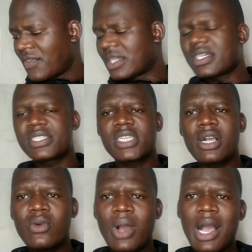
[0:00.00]
that
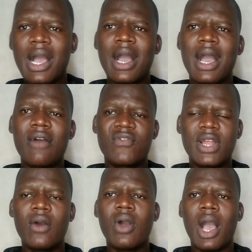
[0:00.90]
Gachagua have
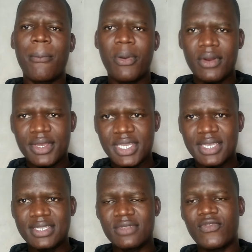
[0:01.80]
now
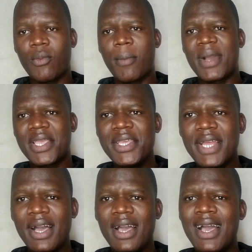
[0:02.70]
apologized for Mama
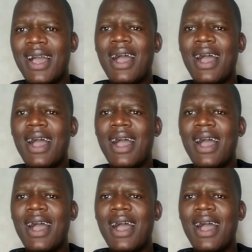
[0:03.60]
Ngina,